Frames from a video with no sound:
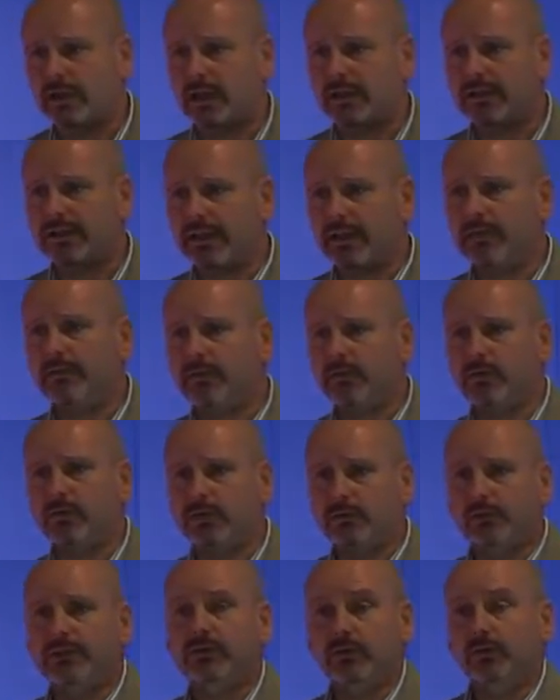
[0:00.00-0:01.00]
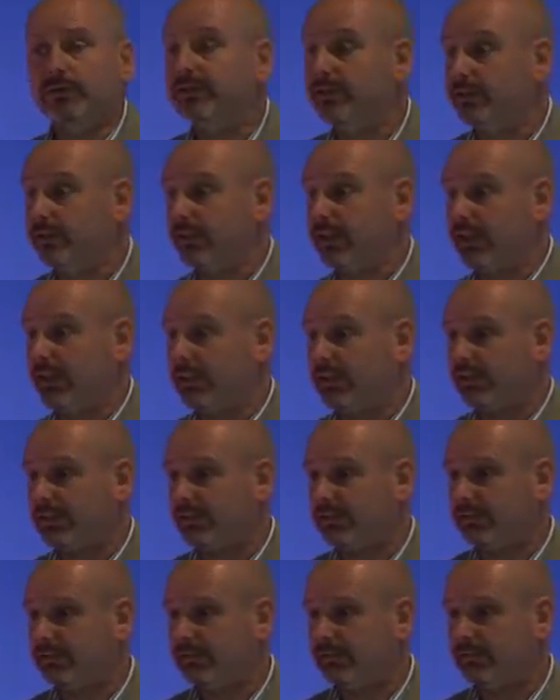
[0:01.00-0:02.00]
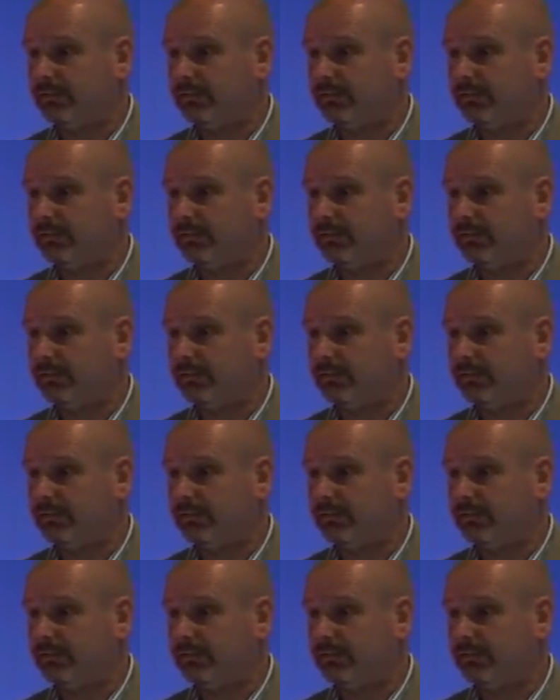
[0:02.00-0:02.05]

and therefore the results that you get.